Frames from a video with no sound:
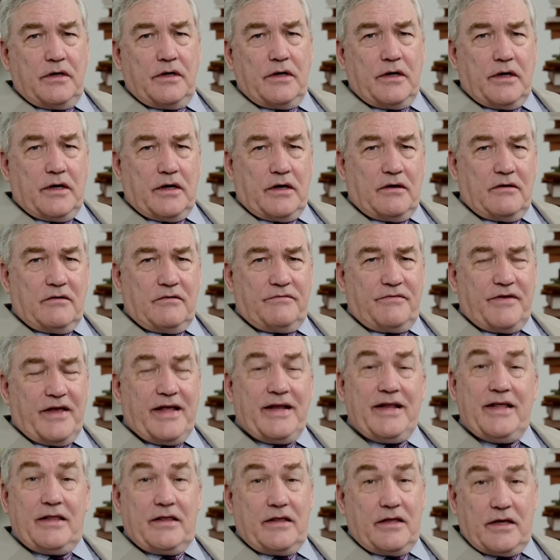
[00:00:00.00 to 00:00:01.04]
of
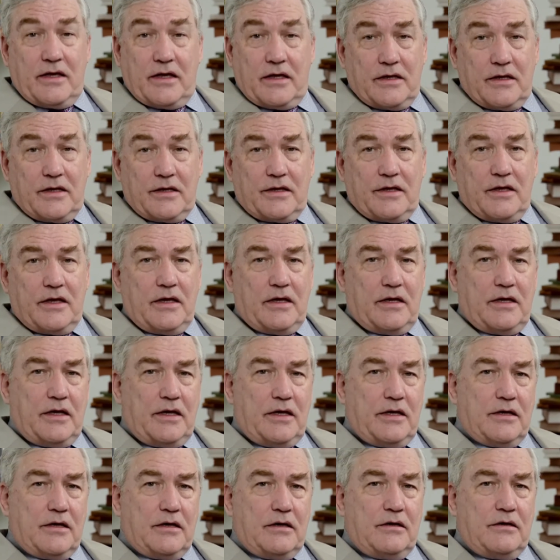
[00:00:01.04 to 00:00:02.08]
anything that they
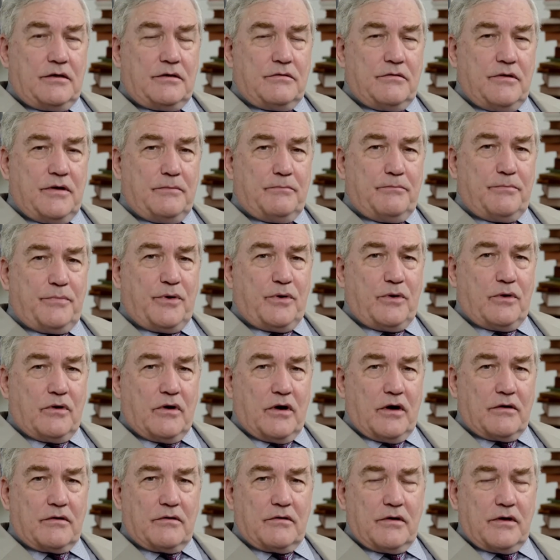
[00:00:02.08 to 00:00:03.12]
needed to
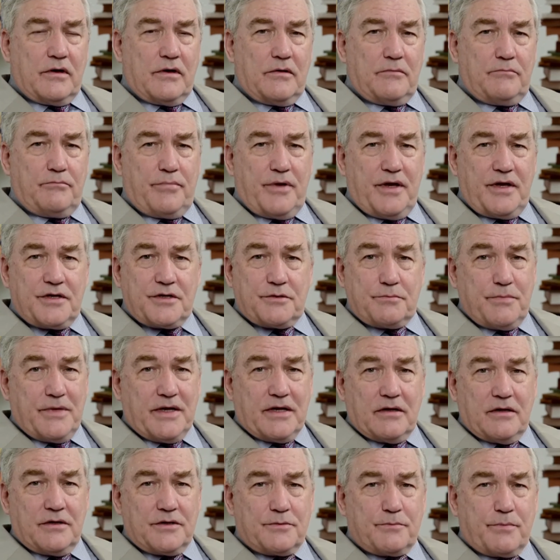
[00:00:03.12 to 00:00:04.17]
import, base
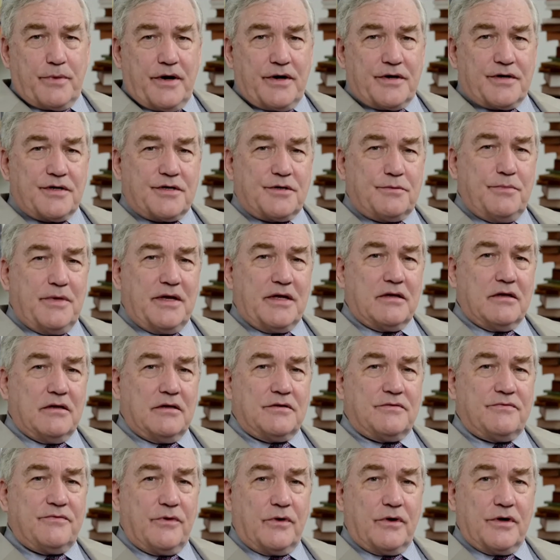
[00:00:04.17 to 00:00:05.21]
metals, precious
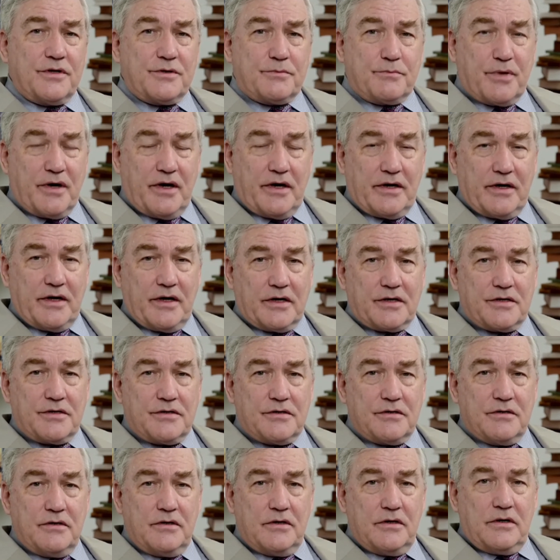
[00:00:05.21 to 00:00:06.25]
metals, forest
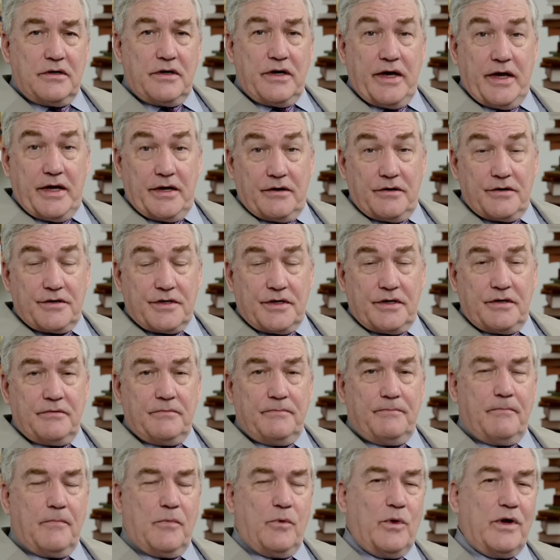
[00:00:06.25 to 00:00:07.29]
products, energy,
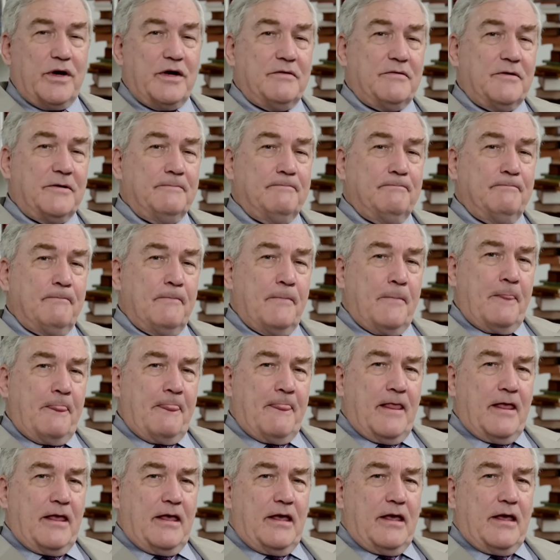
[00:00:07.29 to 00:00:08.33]
whatever.
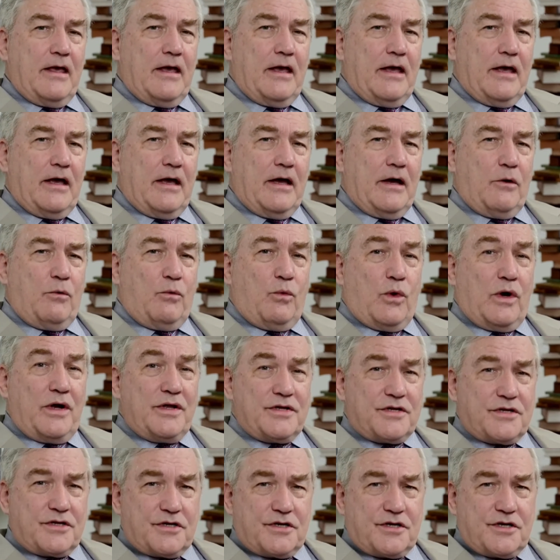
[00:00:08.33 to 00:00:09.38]

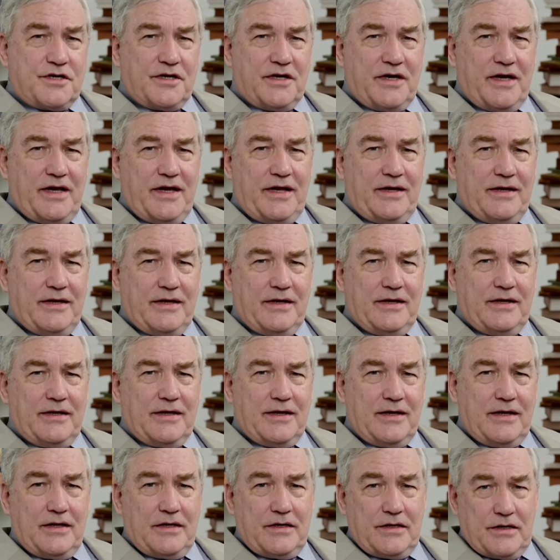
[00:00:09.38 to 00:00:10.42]
Once China and
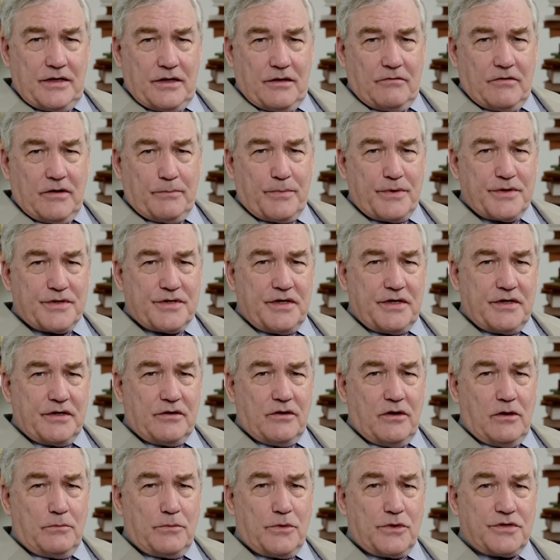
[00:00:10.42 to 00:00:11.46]
India, representing
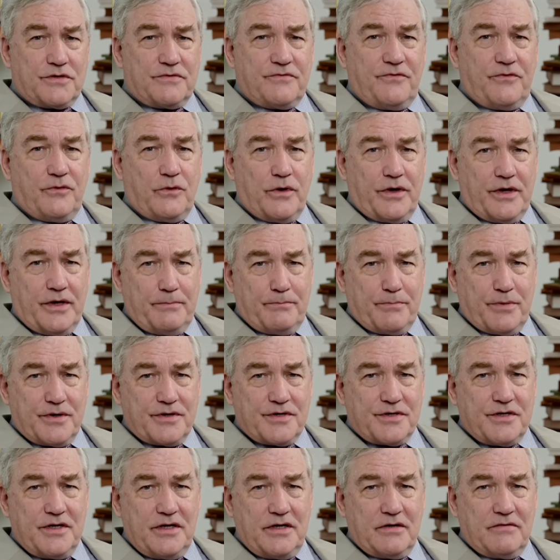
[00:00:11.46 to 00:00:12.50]
almost
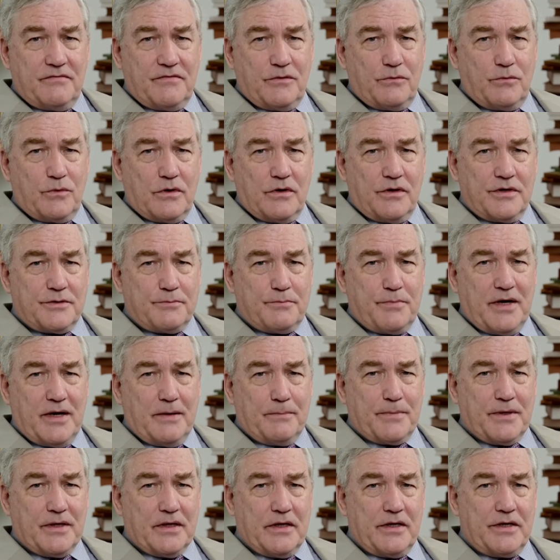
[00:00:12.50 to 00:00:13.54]
40% of the world's
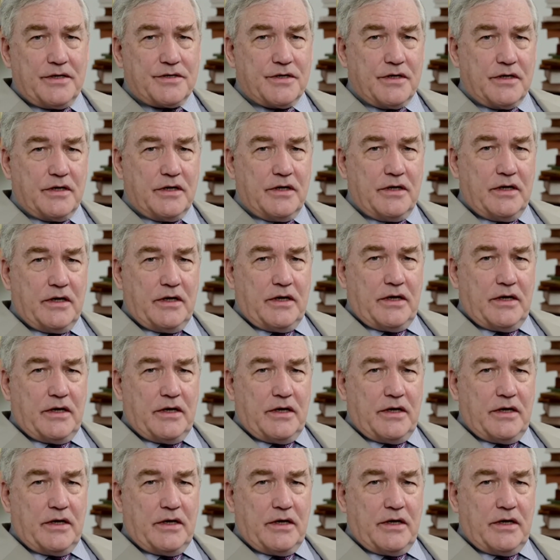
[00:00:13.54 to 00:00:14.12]
population,